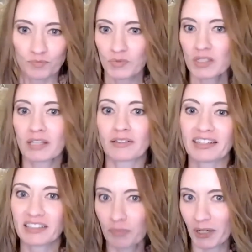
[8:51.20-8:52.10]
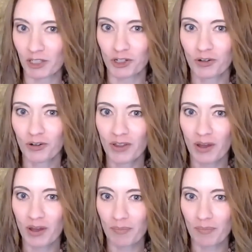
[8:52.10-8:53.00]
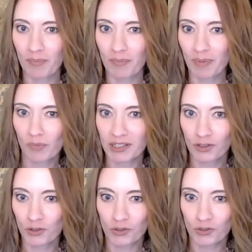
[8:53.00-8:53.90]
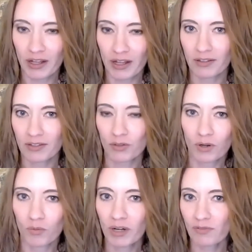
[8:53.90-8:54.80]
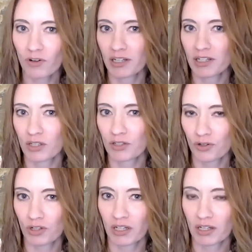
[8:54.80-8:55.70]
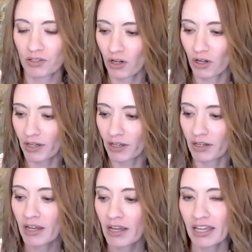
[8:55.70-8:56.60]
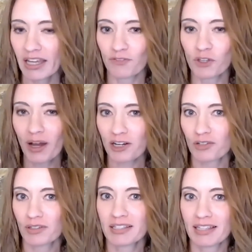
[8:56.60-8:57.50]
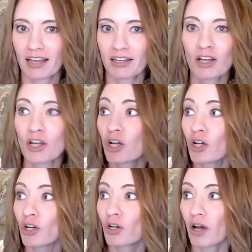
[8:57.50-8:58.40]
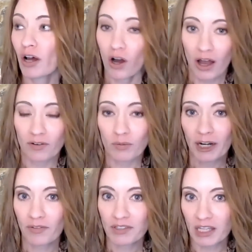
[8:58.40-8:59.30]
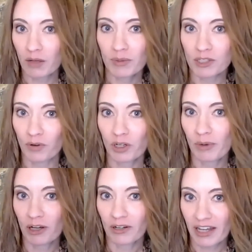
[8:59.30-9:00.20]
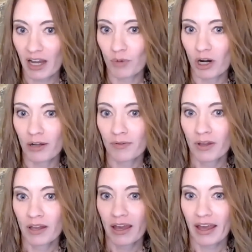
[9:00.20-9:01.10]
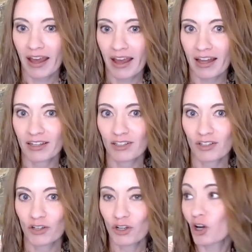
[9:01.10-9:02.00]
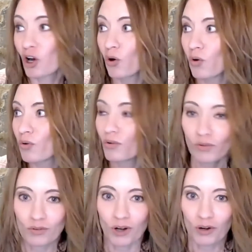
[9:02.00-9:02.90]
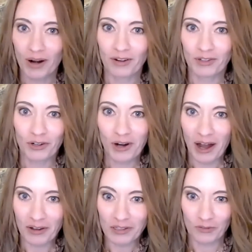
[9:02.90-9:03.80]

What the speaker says: select the picture that best represents your strengths, or whatever it is as you're getting started, if you actually said, everybody on the team is going to be on a camera and go around your house